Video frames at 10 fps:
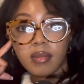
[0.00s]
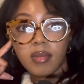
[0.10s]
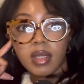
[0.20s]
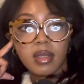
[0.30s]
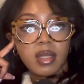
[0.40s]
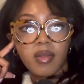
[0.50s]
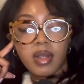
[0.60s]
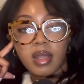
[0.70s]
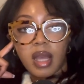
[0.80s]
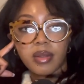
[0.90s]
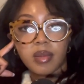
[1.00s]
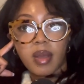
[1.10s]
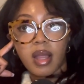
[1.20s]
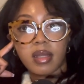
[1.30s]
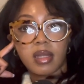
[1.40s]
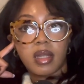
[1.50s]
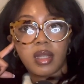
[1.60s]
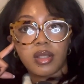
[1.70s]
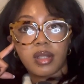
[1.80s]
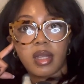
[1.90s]
70,000
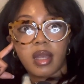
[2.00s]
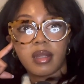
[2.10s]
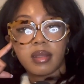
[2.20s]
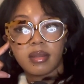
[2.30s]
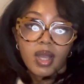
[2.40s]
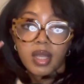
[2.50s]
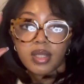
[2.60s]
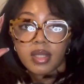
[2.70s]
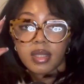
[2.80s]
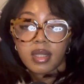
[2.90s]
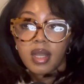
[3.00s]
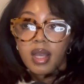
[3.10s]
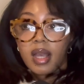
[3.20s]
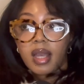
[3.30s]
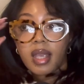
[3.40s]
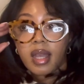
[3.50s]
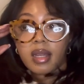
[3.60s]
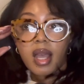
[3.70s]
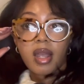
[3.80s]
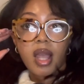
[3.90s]
Palestinians are dead.
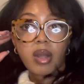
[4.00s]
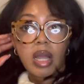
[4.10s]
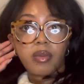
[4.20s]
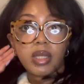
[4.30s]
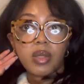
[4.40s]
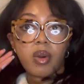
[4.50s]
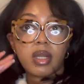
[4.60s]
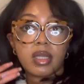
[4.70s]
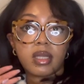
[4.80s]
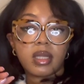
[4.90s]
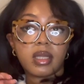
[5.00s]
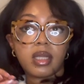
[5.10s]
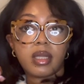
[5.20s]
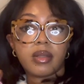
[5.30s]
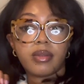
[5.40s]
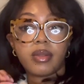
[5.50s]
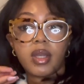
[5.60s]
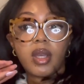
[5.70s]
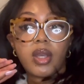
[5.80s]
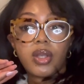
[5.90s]
I really want us to leave
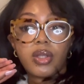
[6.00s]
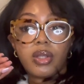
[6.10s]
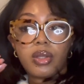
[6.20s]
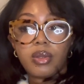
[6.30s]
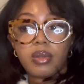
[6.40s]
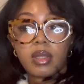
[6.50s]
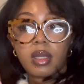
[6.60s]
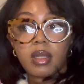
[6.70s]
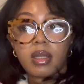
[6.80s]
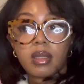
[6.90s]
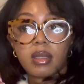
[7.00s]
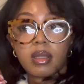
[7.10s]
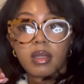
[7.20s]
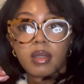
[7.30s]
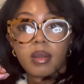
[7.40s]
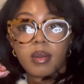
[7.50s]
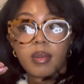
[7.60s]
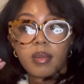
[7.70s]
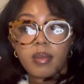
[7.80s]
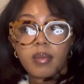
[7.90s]
using
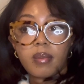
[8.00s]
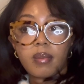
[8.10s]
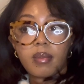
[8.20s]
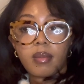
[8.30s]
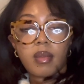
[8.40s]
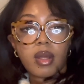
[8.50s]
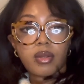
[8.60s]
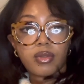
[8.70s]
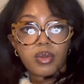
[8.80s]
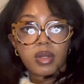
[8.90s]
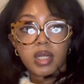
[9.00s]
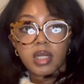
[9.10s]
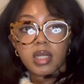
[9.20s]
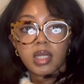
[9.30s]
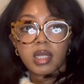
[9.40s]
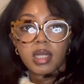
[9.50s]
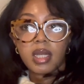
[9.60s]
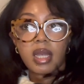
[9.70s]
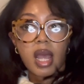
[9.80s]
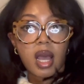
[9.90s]
metaphors and
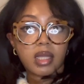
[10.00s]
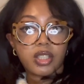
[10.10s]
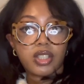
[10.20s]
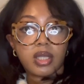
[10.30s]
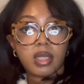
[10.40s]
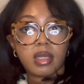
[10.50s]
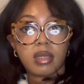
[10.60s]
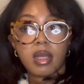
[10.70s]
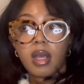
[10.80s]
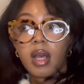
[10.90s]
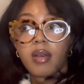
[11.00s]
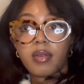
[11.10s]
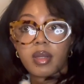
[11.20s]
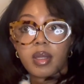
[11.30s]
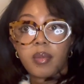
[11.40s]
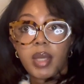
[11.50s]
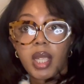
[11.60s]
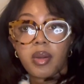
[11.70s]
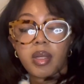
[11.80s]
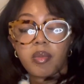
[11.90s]
analogies of
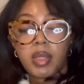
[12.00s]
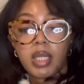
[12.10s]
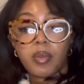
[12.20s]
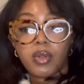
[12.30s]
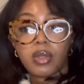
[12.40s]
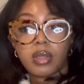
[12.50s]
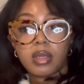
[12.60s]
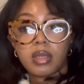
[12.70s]
comparing people